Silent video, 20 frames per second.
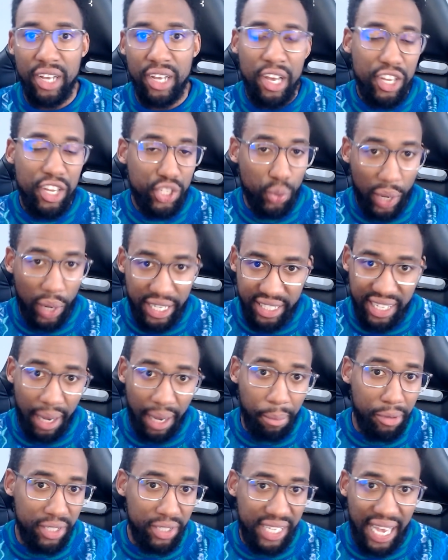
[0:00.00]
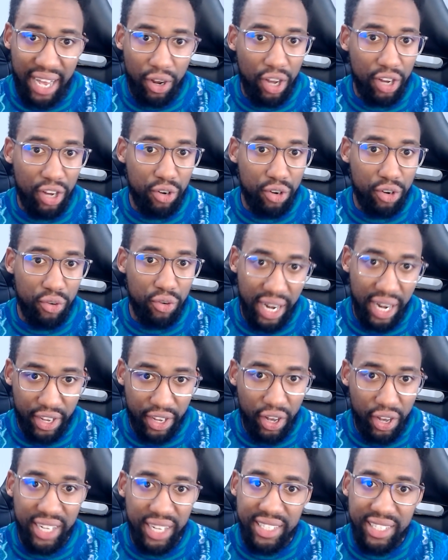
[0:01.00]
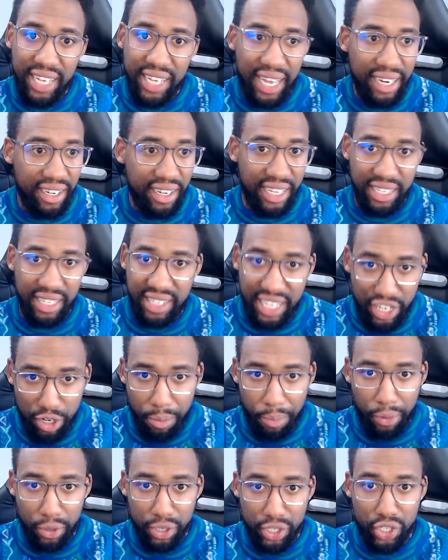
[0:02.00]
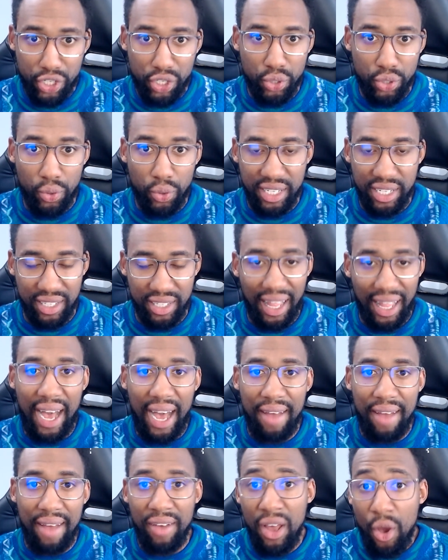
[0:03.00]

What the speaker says: So I doubled down on creating content, continued to push stories live,